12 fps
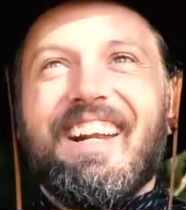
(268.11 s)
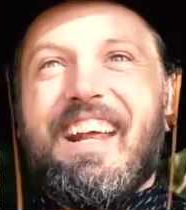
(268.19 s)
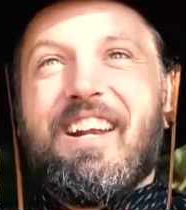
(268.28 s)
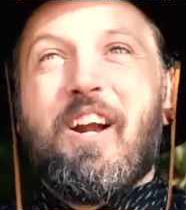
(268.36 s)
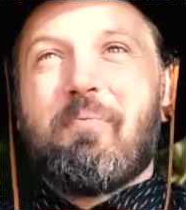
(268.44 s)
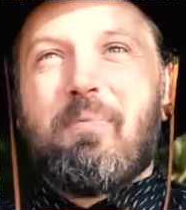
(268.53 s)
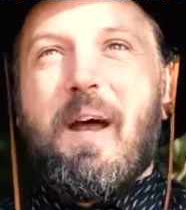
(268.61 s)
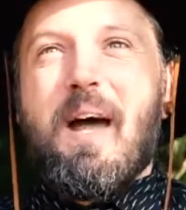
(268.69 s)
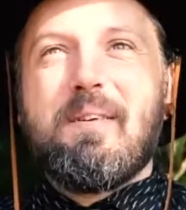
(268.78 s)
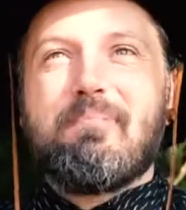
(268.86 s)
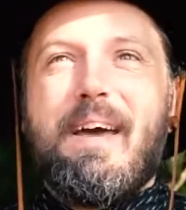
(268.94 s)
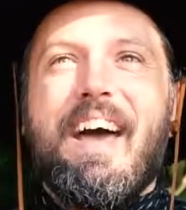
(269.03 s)
and are
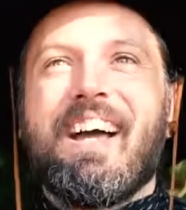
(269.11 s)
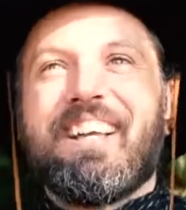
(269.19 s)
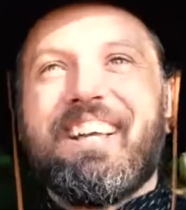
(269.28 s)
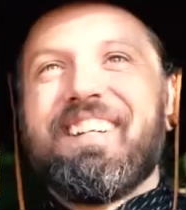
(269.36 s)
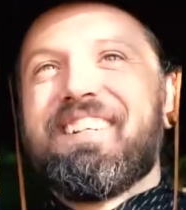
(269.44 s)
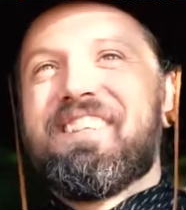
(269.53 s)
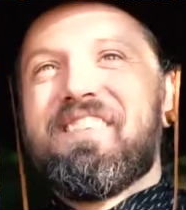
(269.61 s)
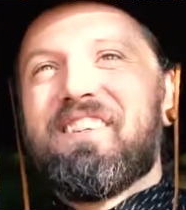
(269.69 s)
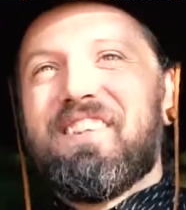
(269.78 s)
brought back into the